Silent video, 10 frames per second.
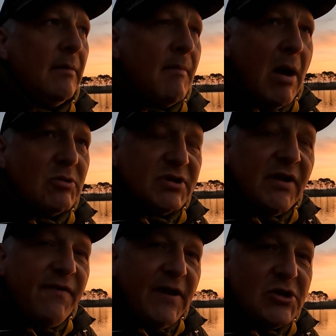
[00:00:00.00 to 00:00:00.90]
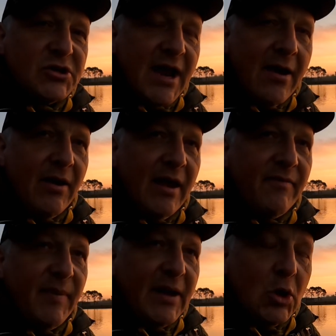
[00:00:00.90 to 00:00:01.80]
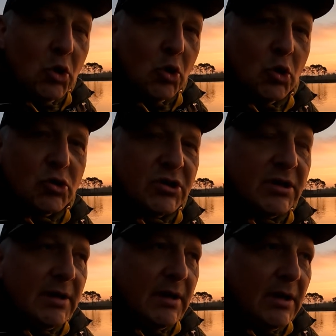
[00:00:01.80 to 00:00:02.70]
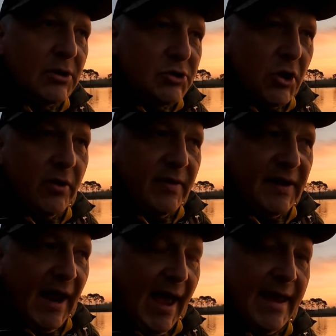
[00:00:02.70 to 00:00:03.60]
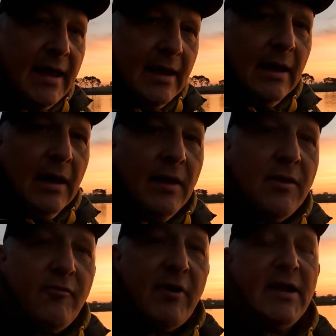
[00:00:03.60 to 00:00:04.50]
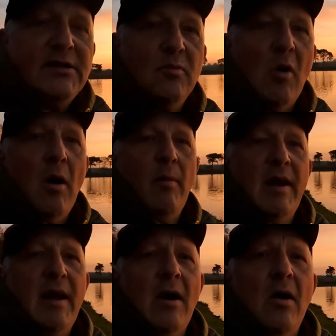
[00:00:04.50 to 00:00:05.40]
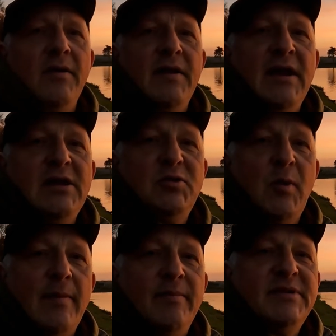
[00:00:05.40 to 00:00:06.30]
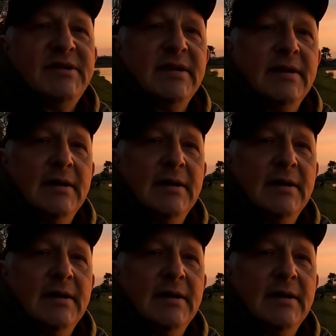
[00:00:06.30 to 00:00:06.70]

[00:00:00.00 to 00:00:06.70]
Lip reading: Most of the fish down here have been caught during the day, and the reason why we're on the swims